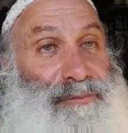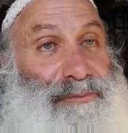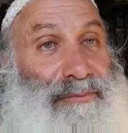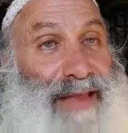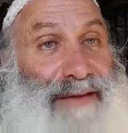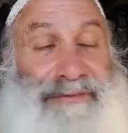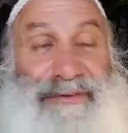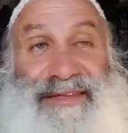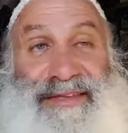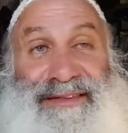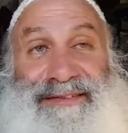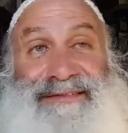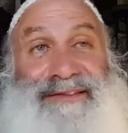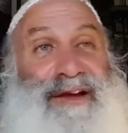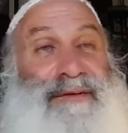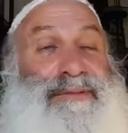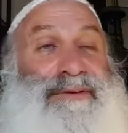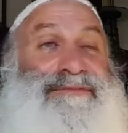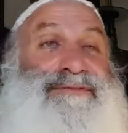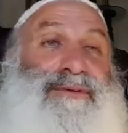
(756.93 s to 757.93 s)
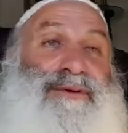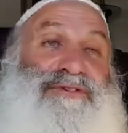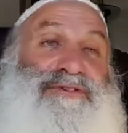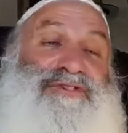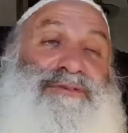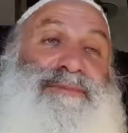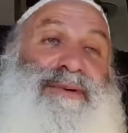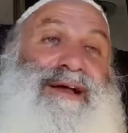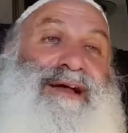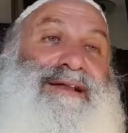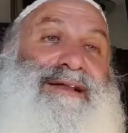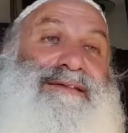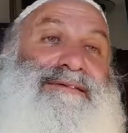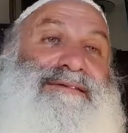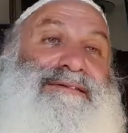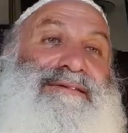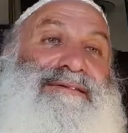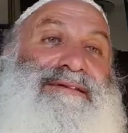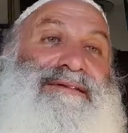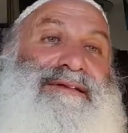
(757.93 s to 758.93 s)
Everything's done before Shabbat.
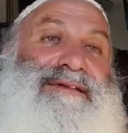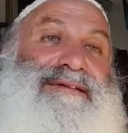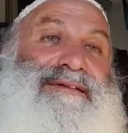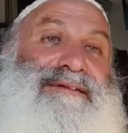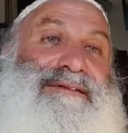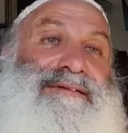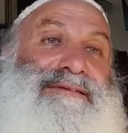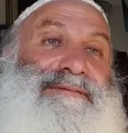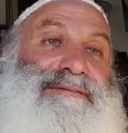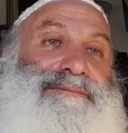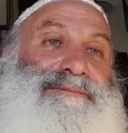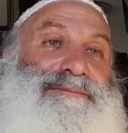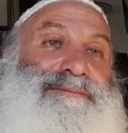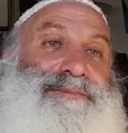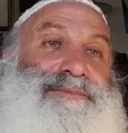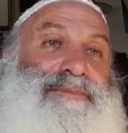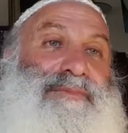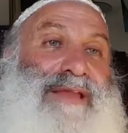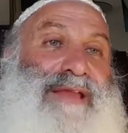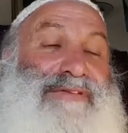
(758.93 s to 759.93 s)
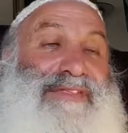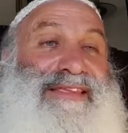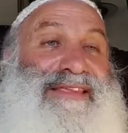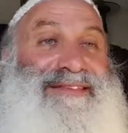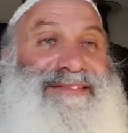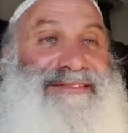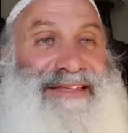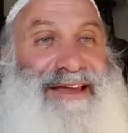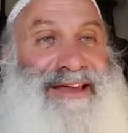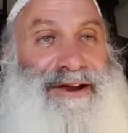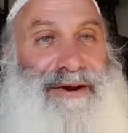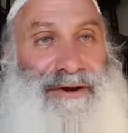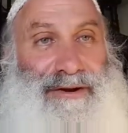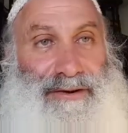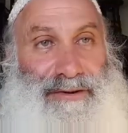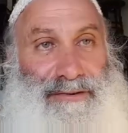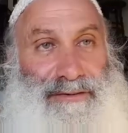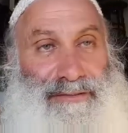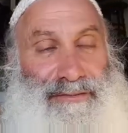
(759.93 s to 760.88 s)
Everything's there.